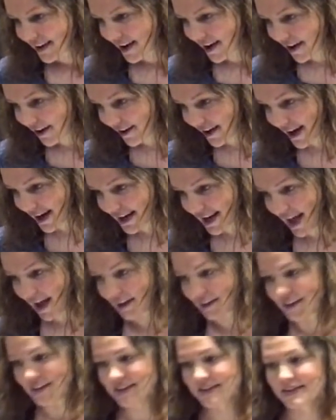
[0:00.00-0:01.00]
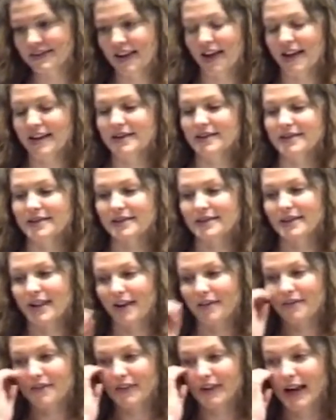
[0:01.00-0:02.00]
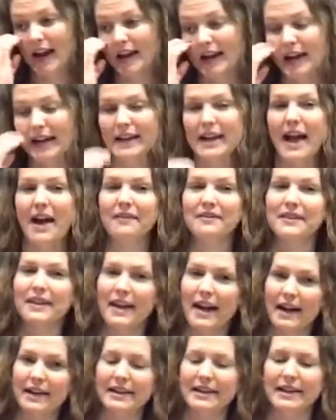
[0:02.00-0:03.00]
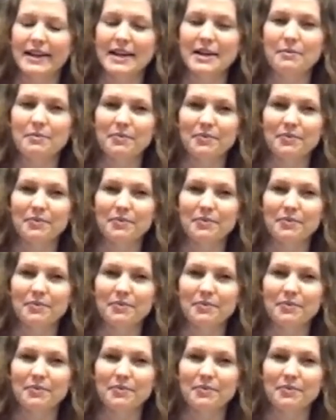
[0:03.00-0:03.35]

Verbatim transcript: all right, Ellen says, I forget, I have to kind of keep